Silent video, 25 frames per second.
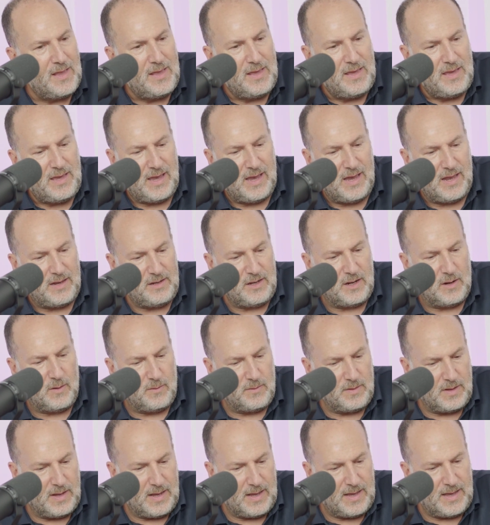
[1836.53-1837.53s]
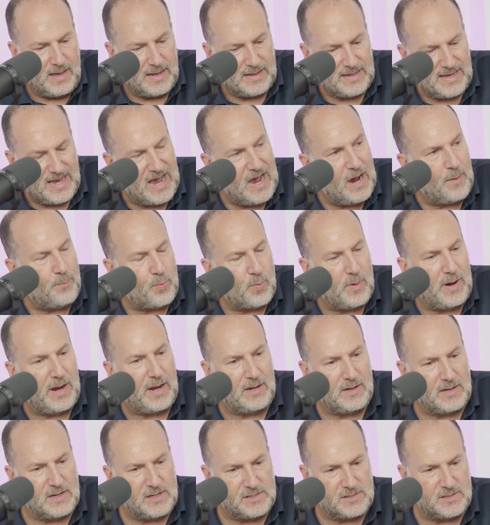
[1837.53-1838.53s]
And, you know, a cap
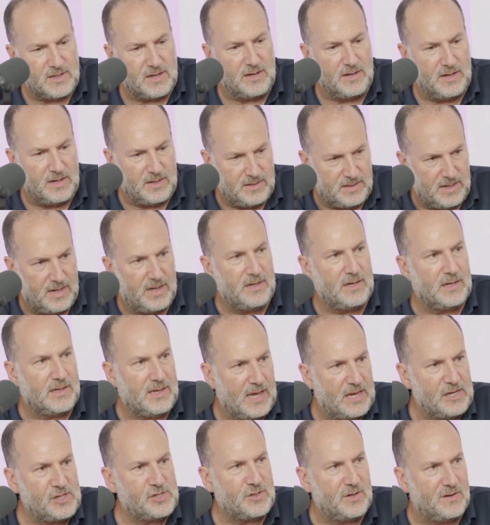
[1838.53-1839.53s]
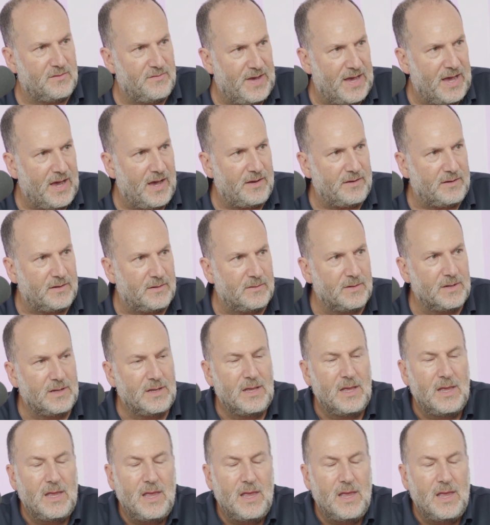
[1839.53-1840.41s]
rate is an indication of value.